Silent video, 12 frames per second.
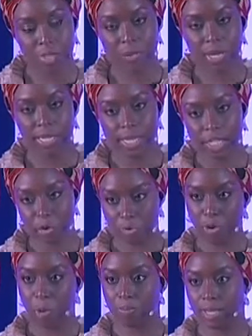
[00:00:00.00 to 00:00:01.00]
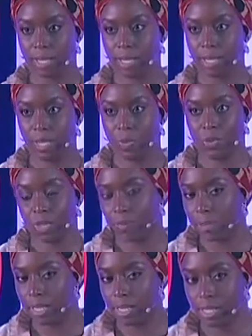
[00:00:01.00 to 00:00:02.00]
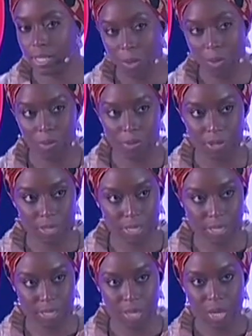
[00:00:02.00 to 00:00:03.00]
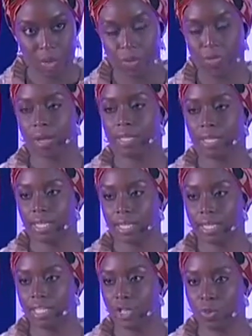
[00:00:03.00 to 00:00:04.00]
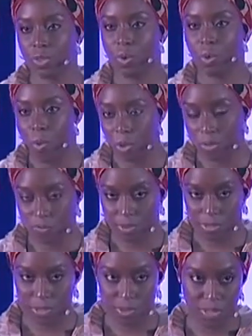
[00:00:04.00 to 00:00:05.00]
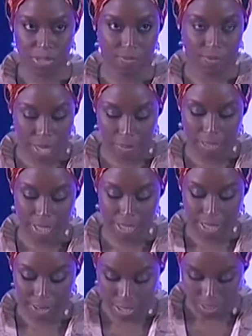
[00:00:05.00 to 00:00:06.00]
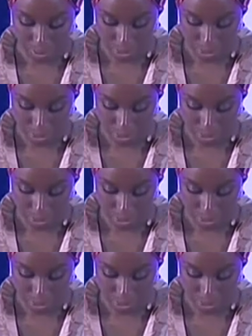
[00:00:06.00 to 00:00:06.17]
to engage properly with a place or a person without engaging with all of the stories of that place and that